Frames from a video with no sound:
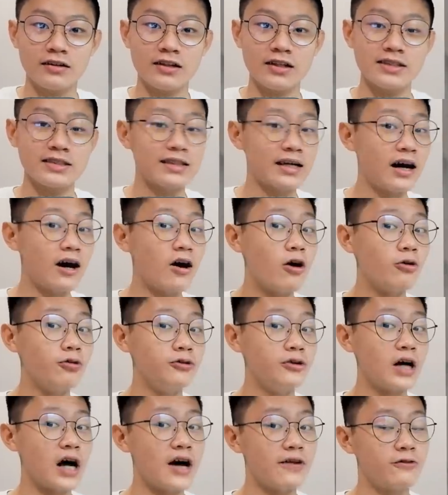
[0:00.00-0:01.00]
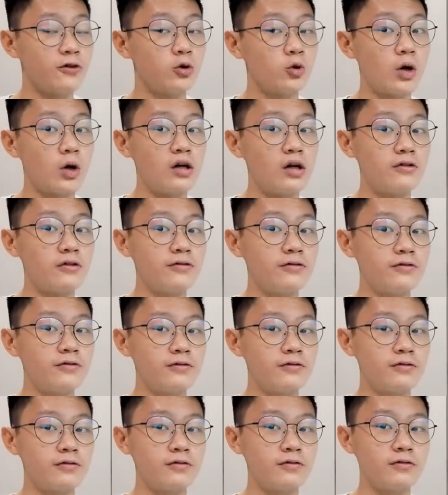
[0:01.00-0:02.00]
that's how the iPhone
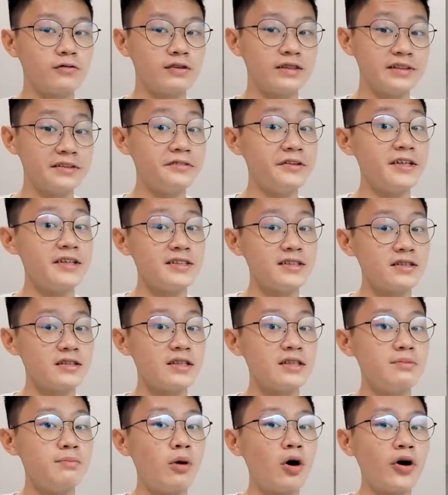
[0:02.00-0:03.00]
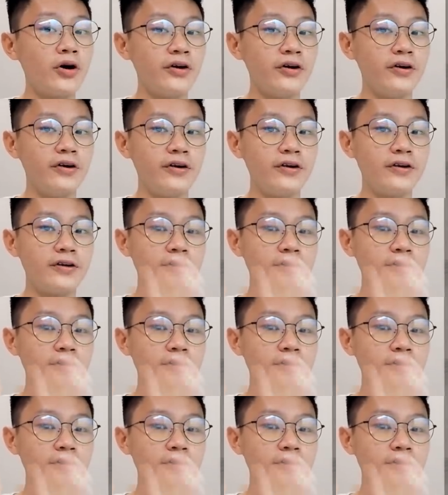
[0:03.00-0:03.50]
12 series is born